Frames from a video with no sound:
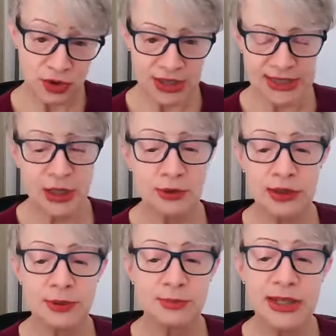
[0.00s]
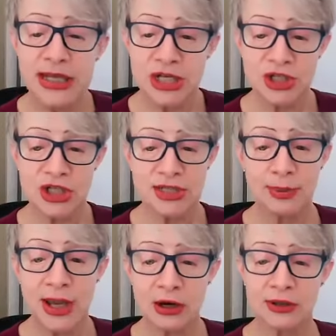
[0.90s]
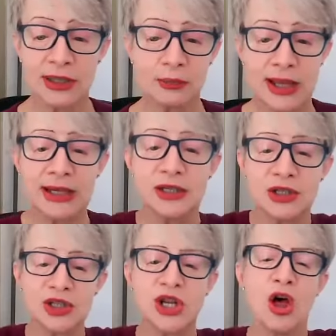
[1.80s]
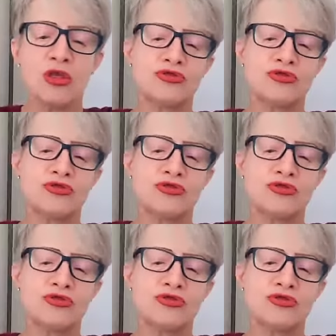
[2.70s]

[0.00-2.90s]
who she's known him to be. She's apparently ready to just